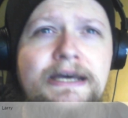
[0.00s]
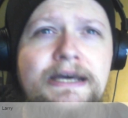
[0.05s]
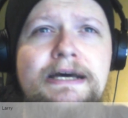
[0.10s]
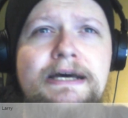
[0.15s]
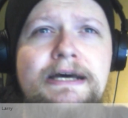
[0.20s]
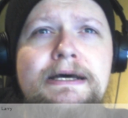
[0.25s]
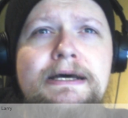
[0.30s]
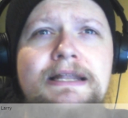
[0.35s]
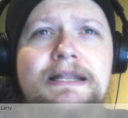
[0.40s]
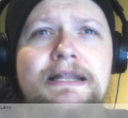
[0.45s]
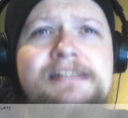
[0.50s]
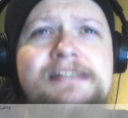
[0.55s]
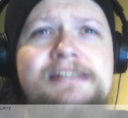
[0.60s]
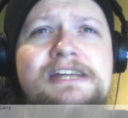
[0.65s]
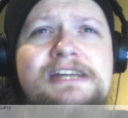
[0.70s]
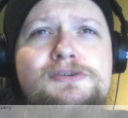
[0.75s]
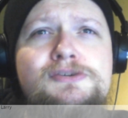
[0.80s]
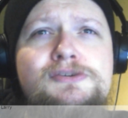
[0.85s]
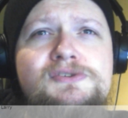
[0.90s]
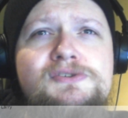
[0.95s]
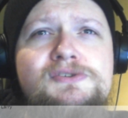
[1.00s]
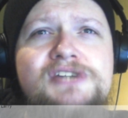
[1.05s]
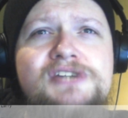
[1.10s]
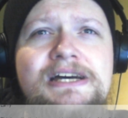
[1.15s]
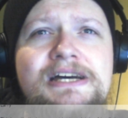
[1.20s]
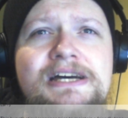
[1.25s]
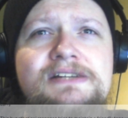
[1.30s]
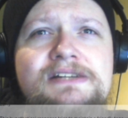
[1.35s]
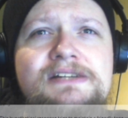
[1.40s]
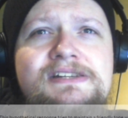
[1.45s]
Let's schedule a
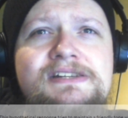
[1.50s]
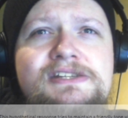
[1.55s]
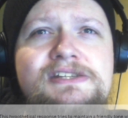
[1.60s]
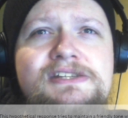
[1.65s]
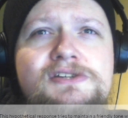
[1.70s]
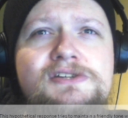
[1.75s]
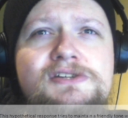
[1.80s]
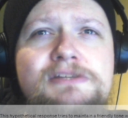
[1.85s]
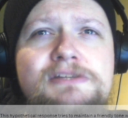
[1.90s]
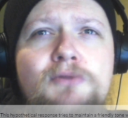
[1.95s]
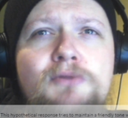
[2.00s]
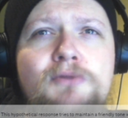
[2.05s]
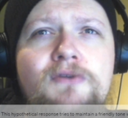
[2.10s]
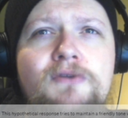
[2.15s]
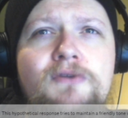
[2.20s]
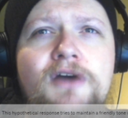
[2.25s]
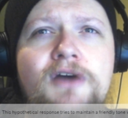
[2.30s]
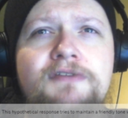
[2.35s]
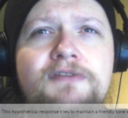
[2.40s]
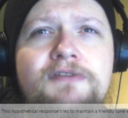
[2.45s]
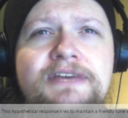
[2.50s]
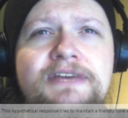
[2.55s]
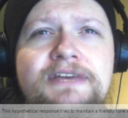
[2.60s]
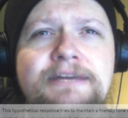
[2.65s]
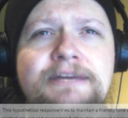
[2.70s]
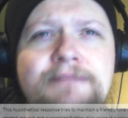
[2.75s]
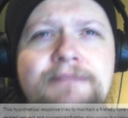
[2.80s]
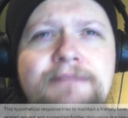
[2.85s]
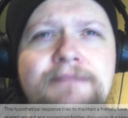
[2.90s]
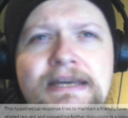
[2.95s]
chat to discuss it more over coffee,
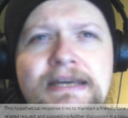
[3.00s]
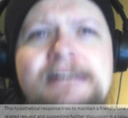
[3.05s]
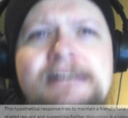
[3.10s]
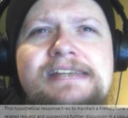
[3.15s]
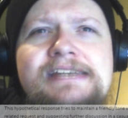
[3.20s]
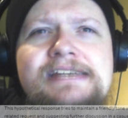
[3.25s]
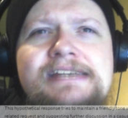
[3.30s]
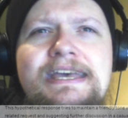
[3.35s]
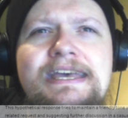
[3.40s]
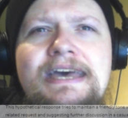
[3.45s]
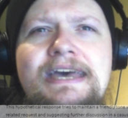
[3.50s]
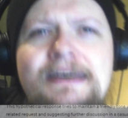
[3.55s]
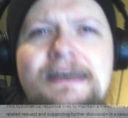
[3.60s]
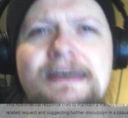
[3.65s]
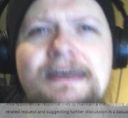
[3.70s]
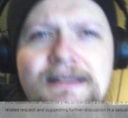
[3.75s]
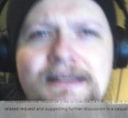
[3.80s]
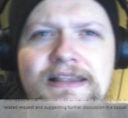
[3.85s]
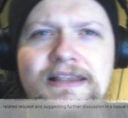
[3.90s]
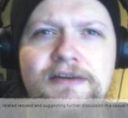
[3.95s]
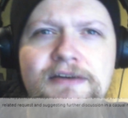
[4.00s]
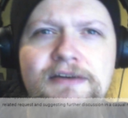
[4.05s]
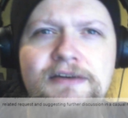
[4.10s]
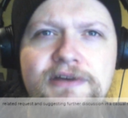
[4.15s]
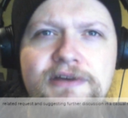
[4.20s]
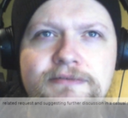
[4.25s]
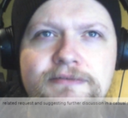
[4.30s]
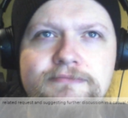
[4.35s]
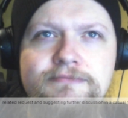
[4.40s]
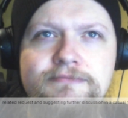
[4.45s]
yeah? Take care, Larry.